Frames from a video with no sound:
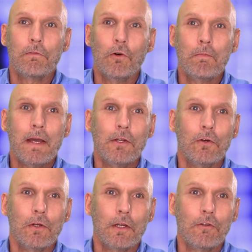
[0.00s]
full
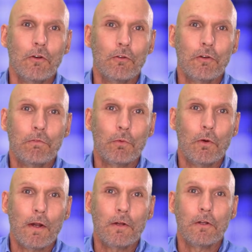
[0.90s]
manual, and control
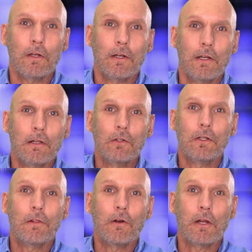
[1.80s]
software right onto the
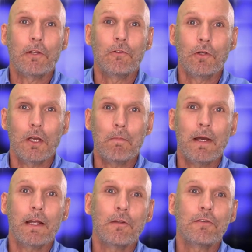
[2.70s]
included thirty-two
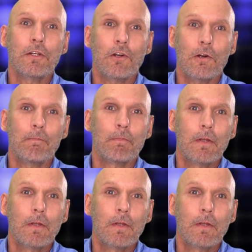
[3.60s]
gigabyte S D card.